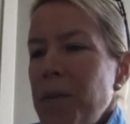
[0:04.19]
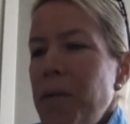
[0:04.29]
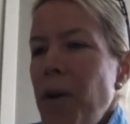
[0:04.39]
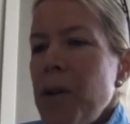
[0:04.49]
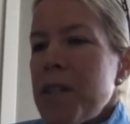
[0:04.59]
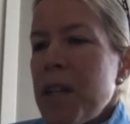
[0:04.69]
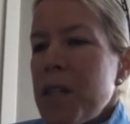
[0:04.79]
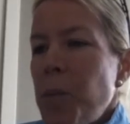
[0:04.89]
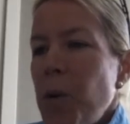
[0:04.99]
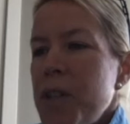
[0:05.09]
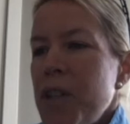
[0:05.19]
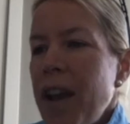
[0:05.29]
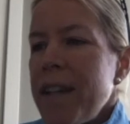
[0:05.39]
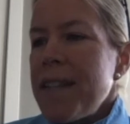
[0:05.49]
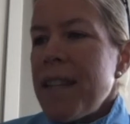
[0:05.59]
We focus on sports
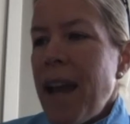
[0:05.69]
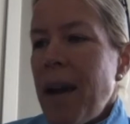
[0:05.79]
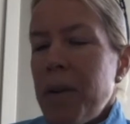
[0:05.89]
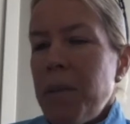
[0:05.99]
science and how